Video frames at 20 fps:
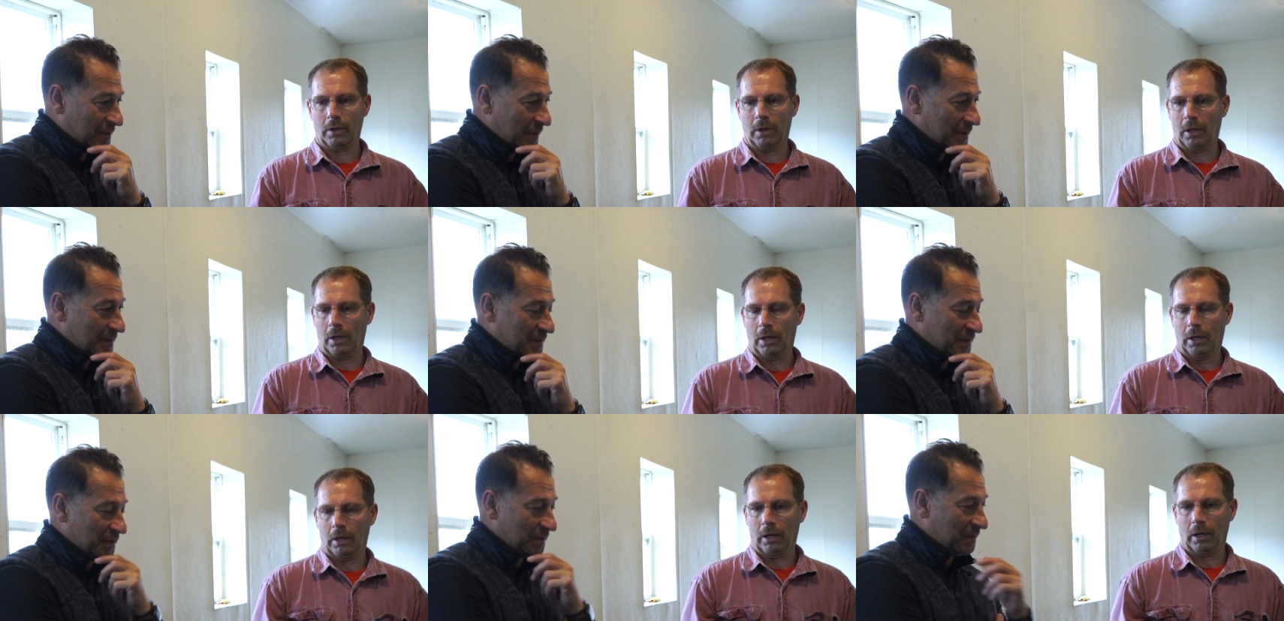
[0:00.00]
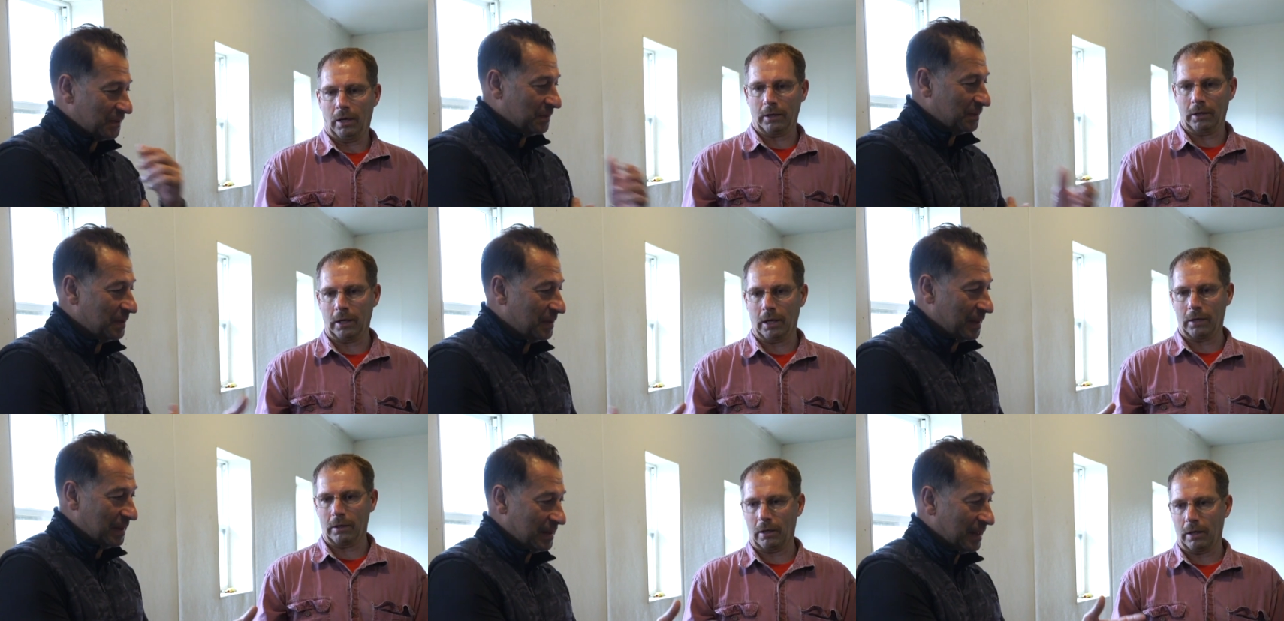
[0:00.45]
Speaker 1: crazy, so you,
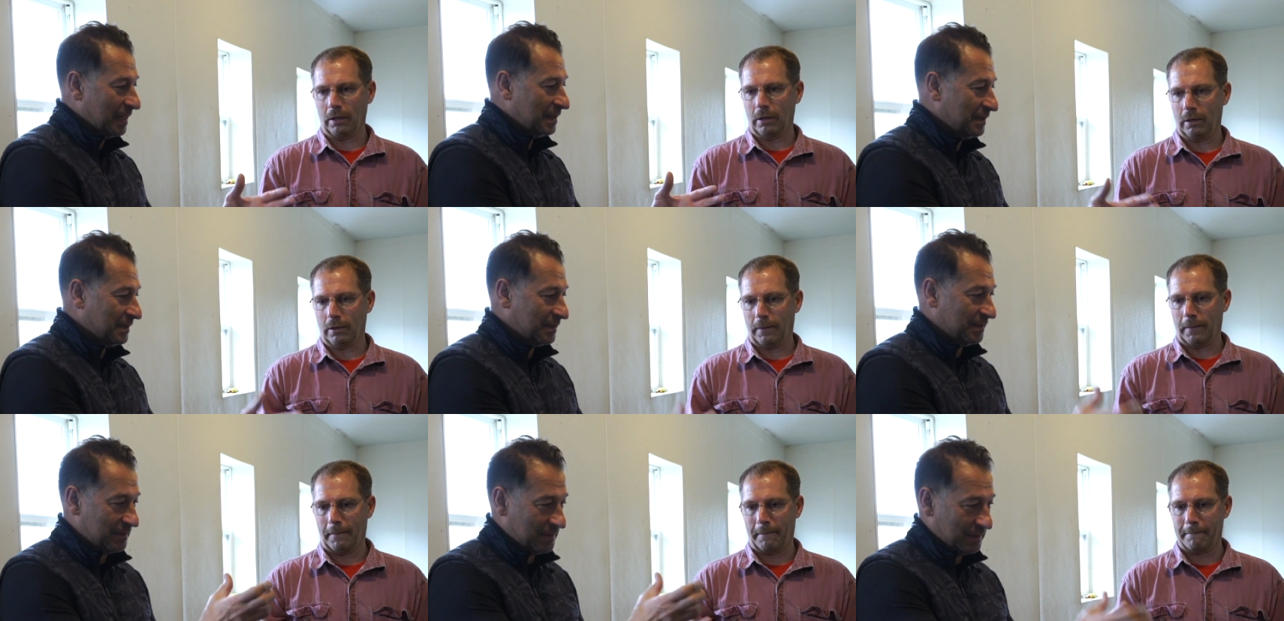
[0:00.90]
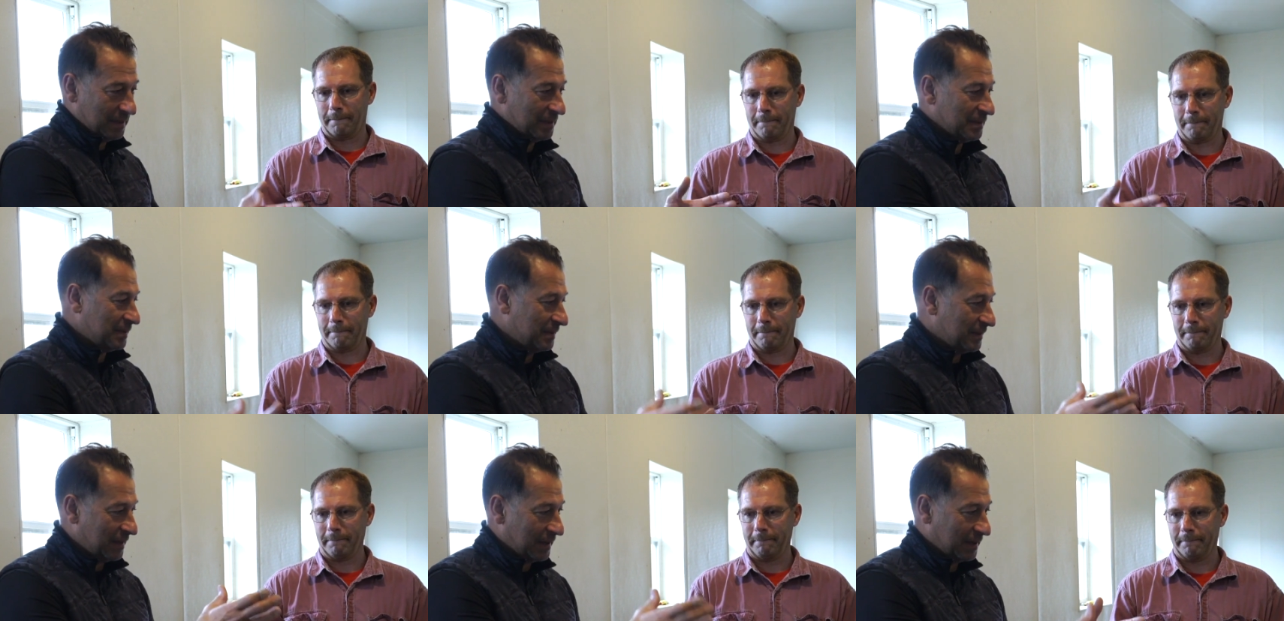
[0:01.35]
got- that's,
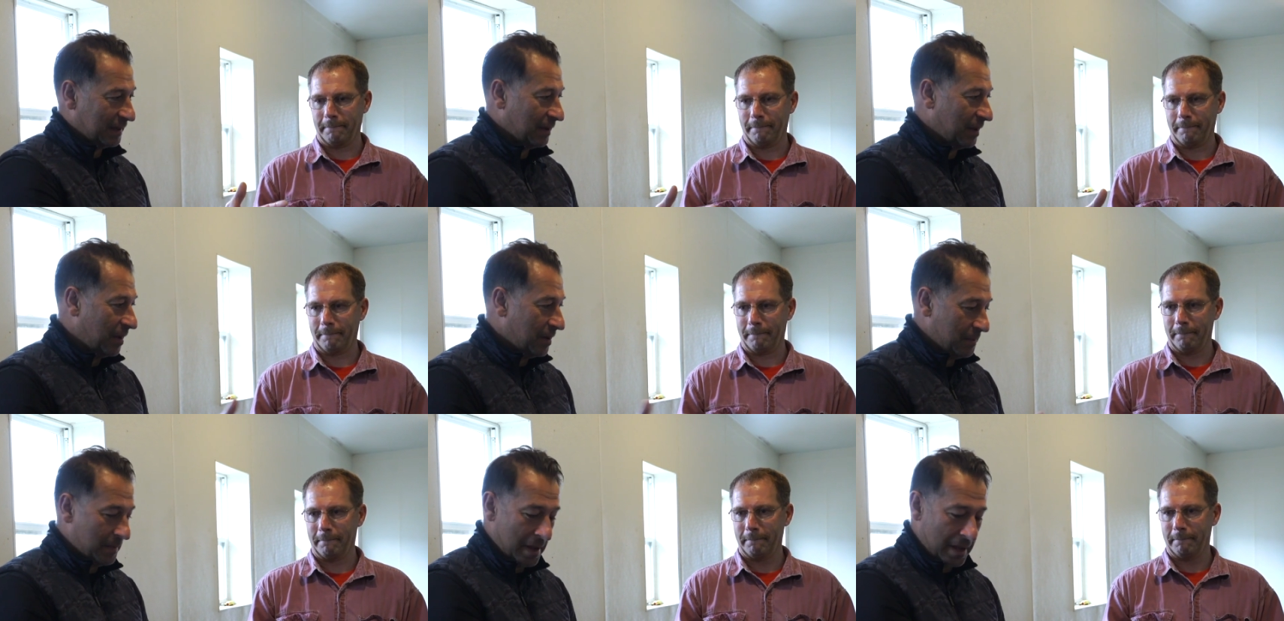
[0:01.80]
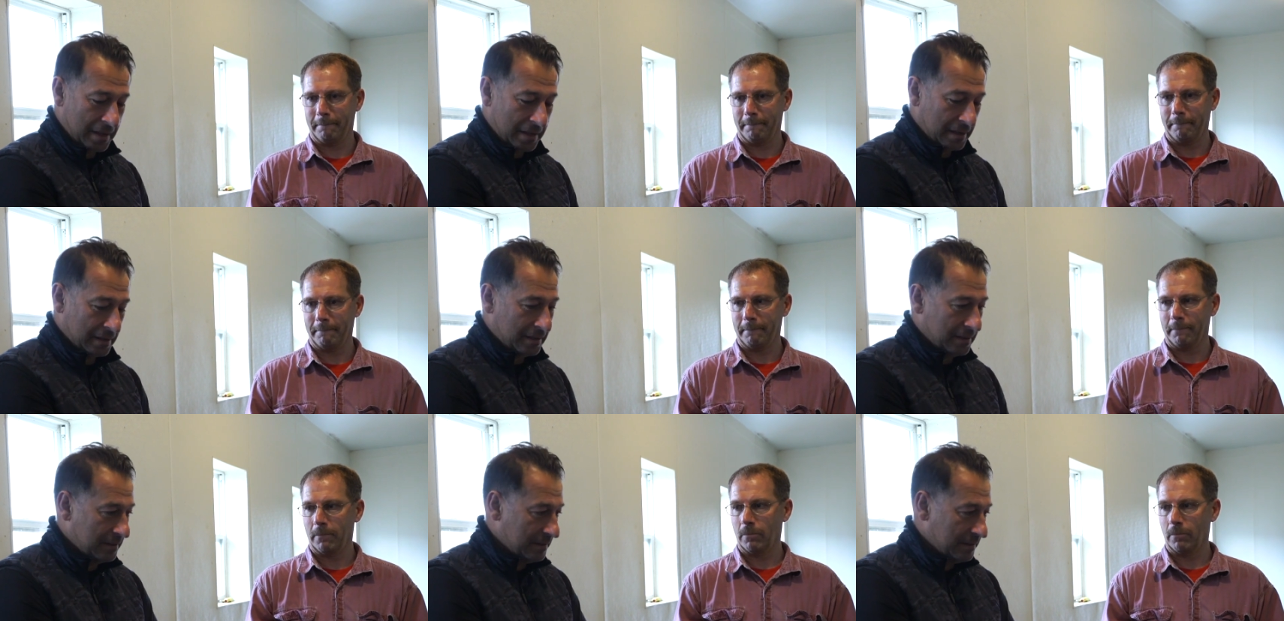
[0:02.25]
that's like an automatic,